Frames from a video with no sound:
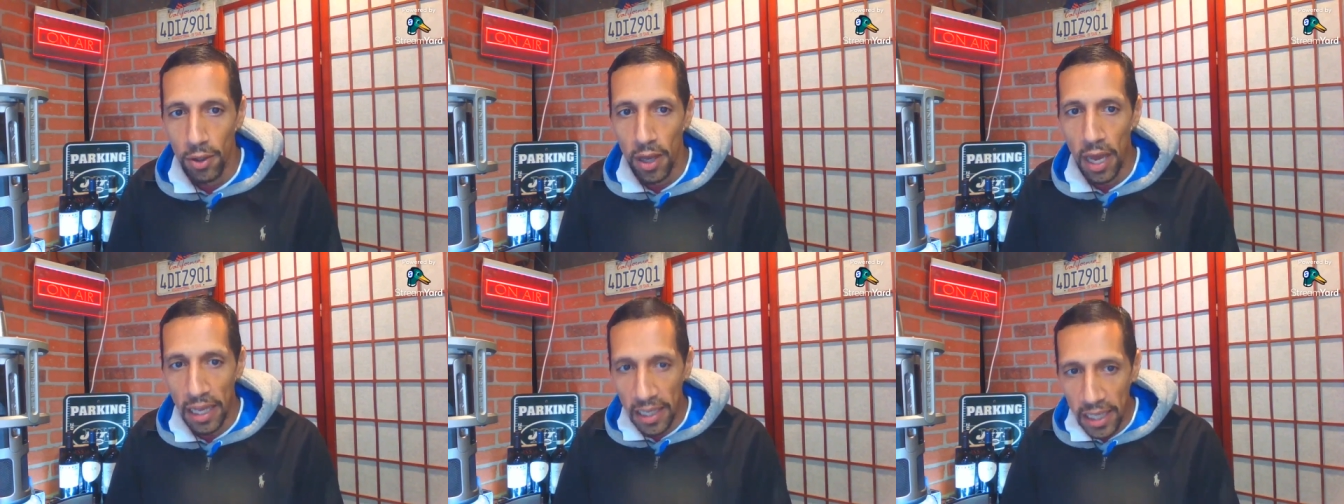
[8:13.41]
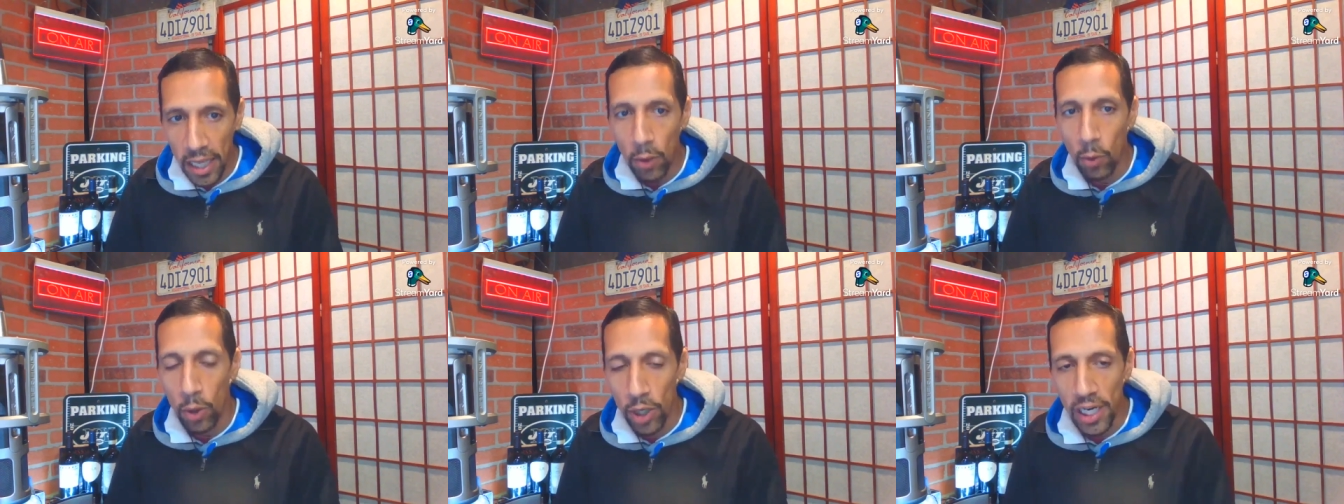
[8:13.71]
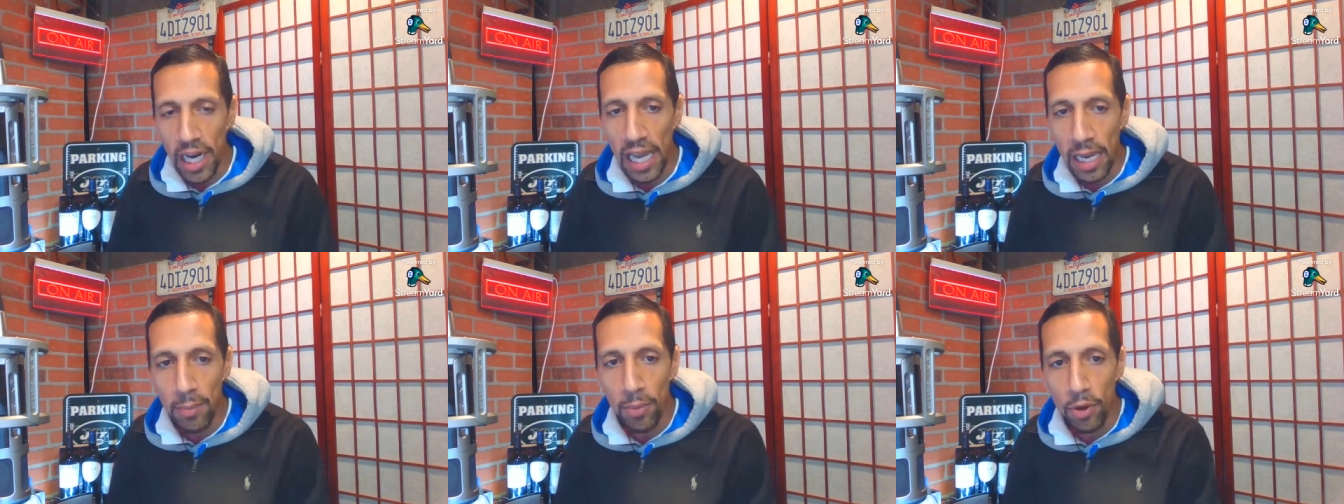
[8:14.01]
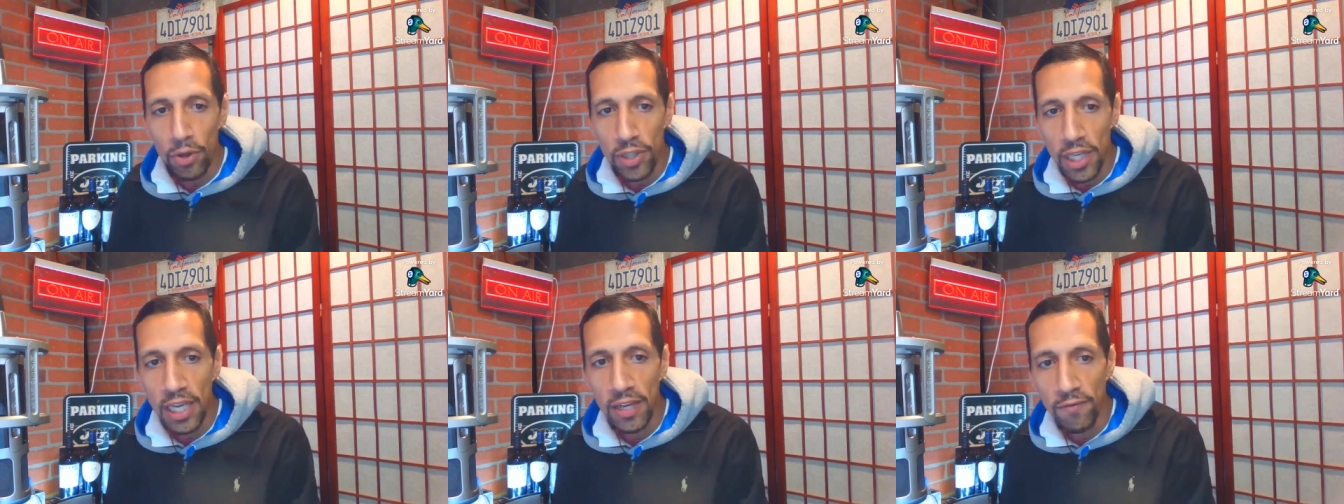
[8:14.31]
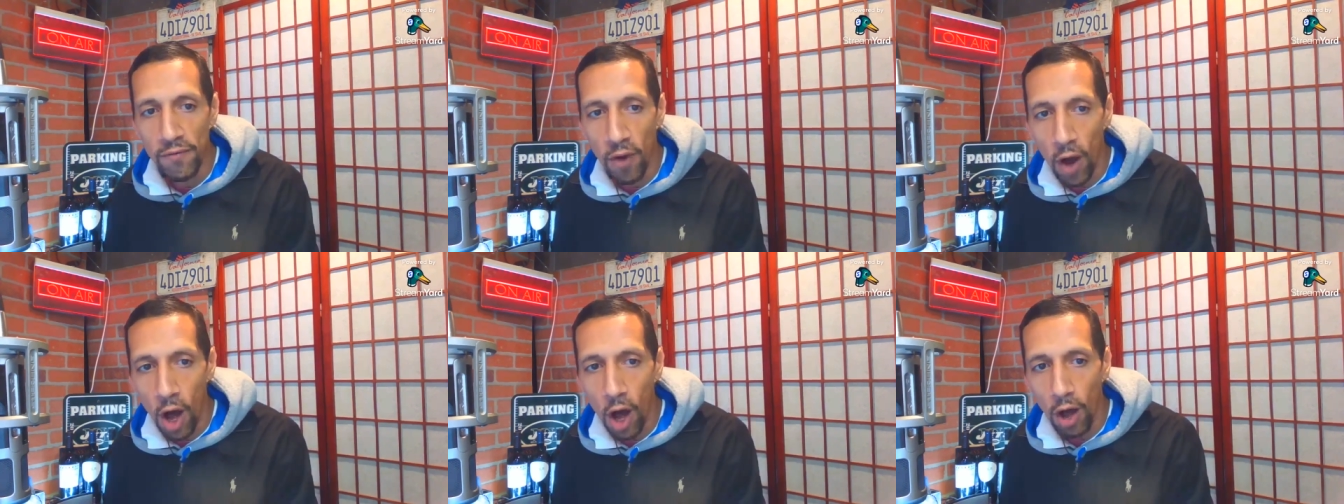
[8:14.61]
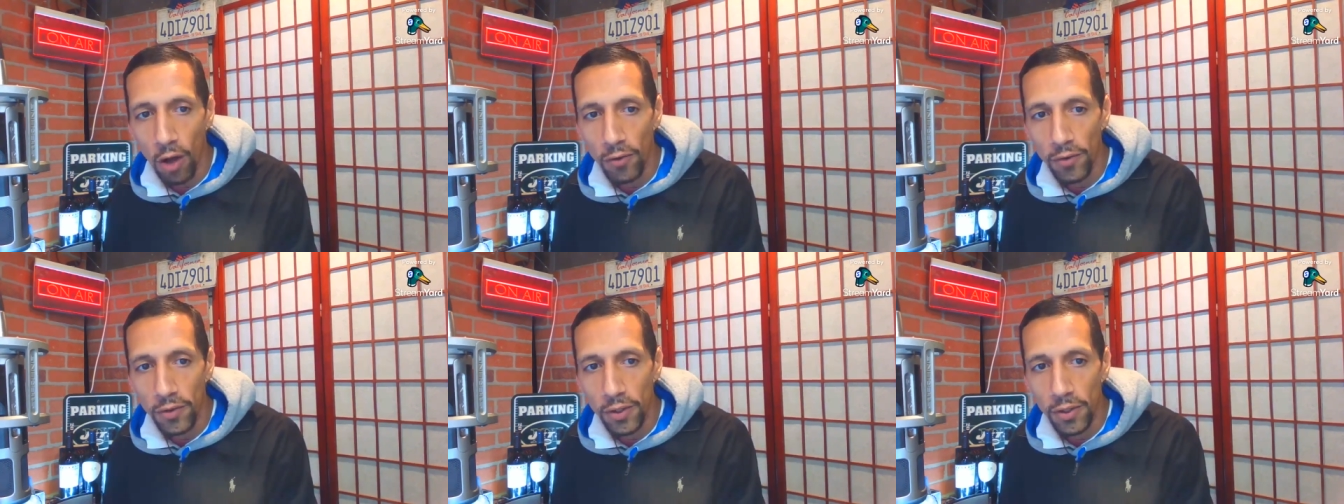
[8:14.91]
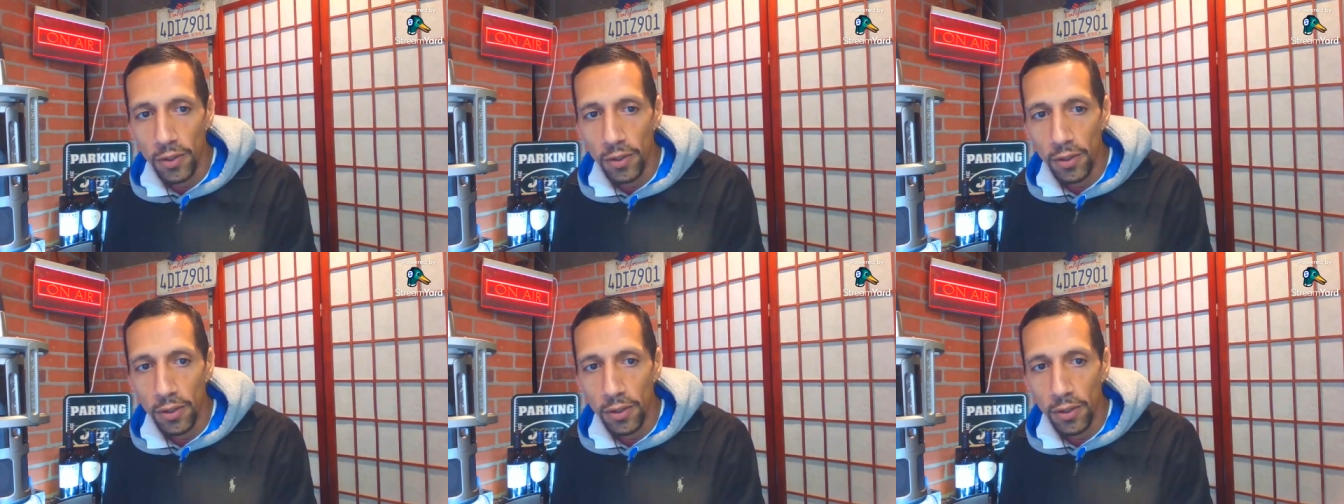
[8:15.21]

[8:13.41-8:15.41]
and there were neighbors involved.